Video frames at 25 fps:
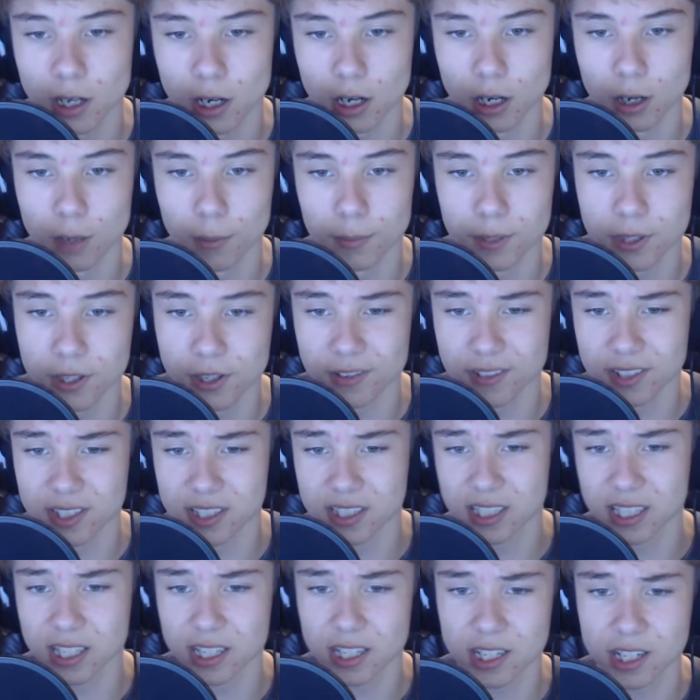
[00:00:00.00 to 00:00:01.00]
You have to
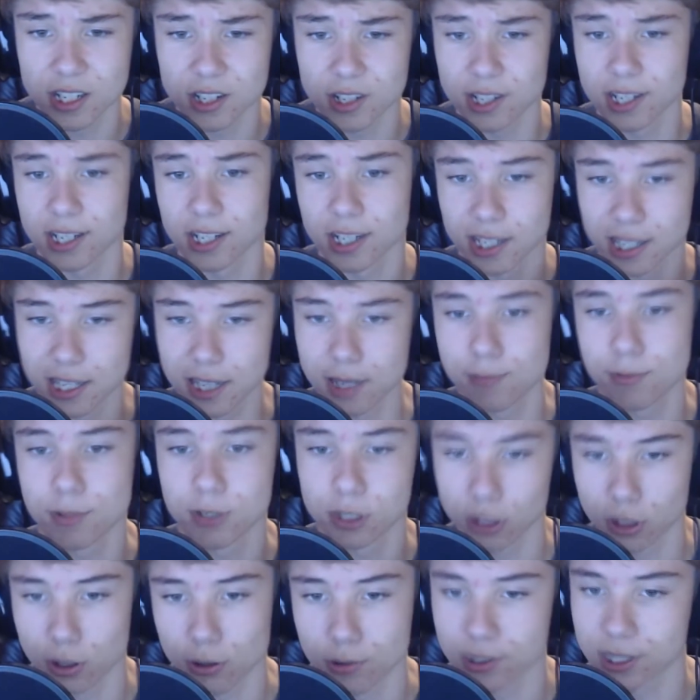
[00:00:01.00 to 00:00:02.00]
sit here and keep
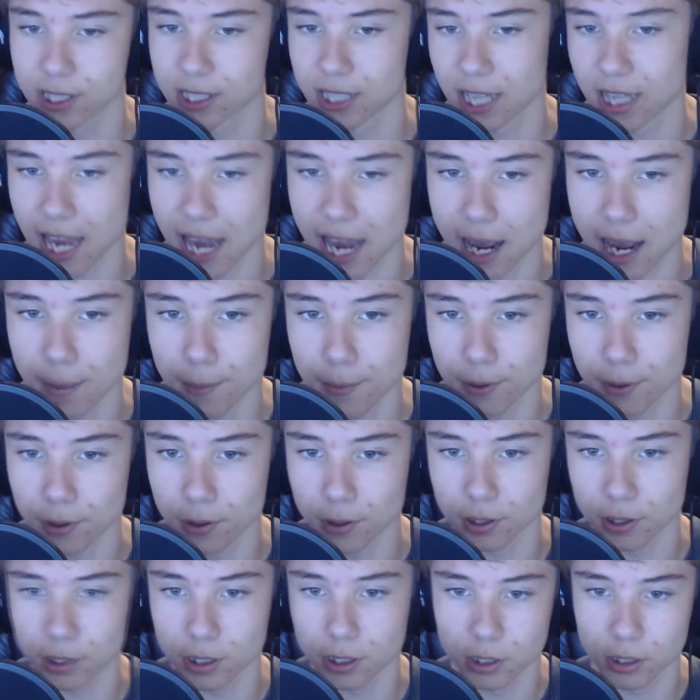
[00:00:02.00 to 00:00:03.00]
closing the app.
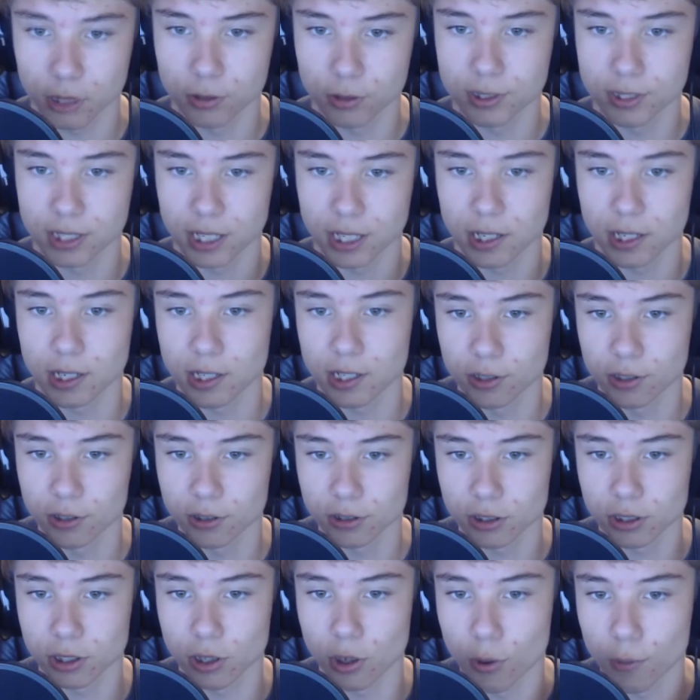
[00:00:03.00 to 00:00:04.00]

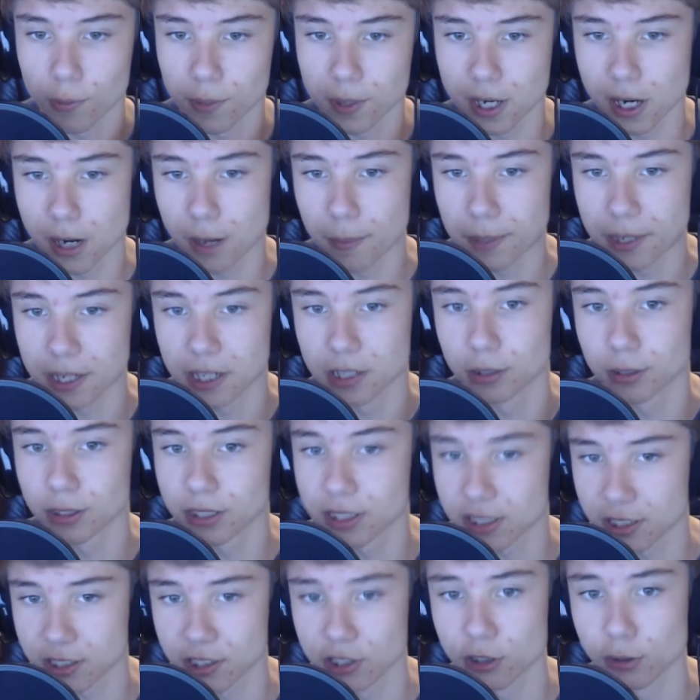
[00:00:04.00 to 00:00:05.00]
You'll open it up and it'll
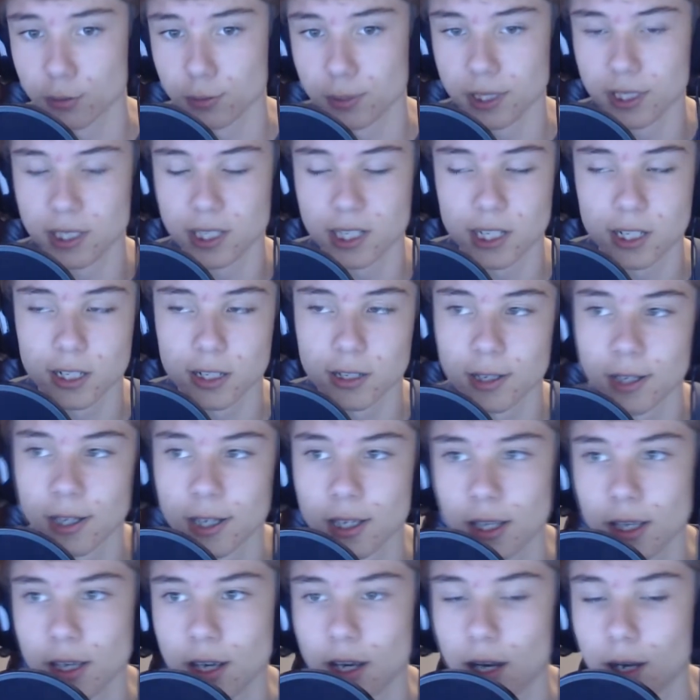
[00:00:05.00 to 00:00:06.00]
still be there.
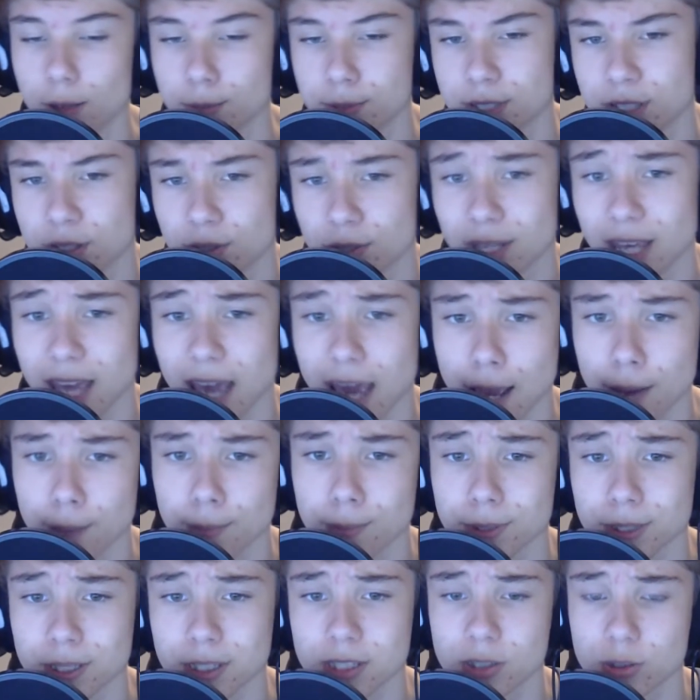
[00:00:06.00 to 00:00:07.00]
So the
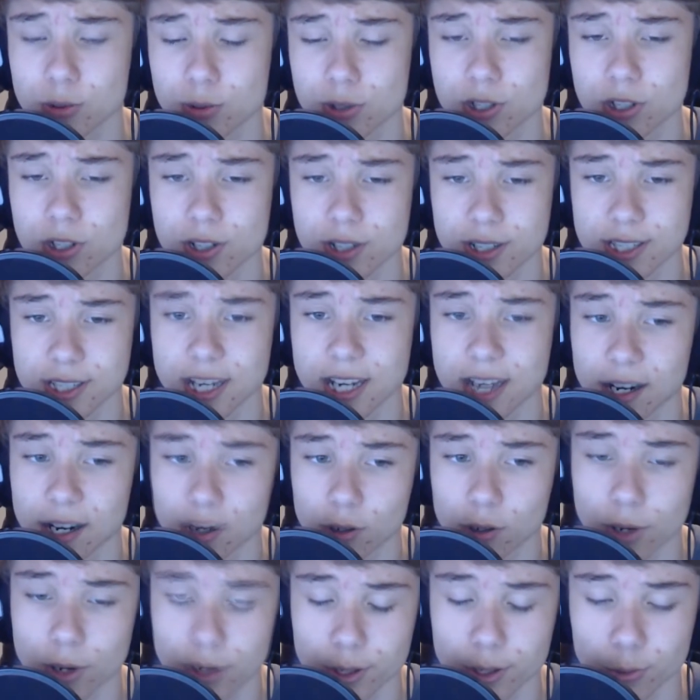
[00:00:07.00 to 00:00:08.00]
app switcher is
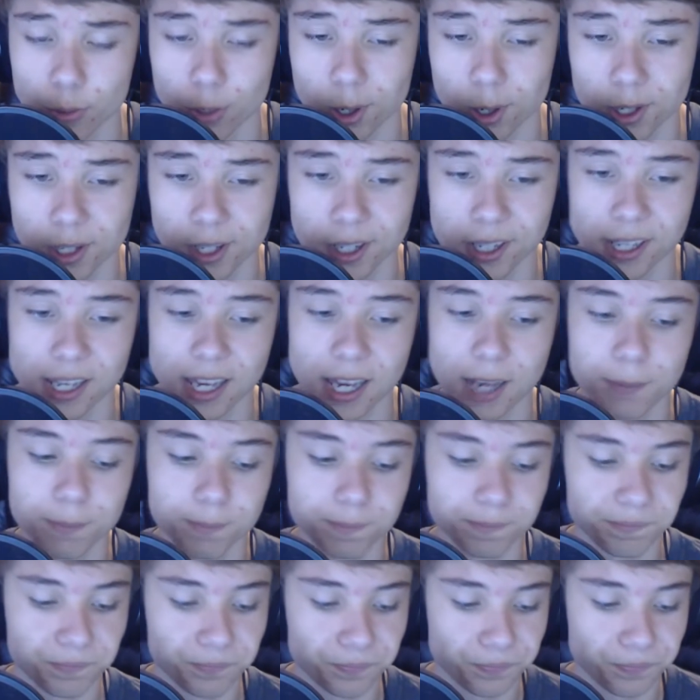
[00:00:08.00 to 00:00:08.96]
not quite working yet.